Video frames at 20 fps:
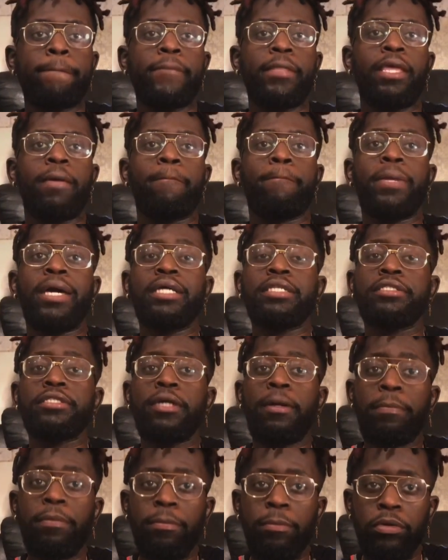Pent
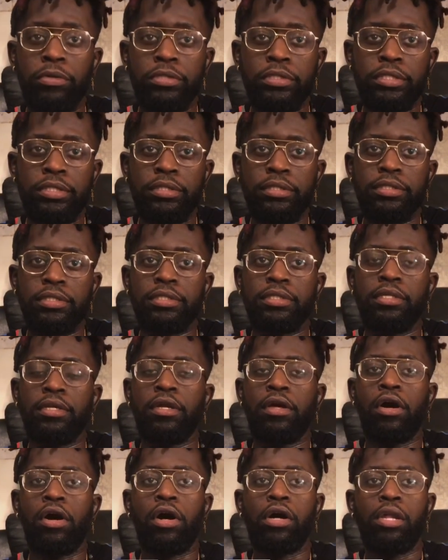up emotions,
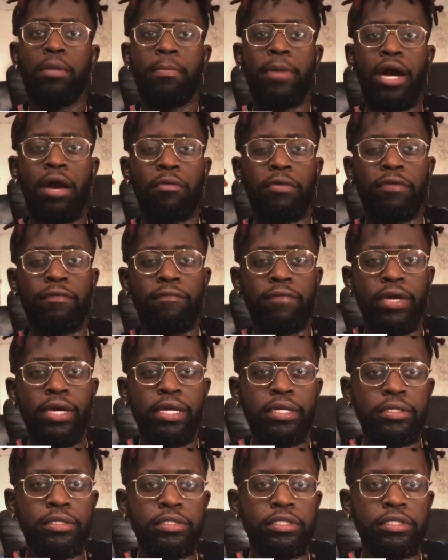all about revenge.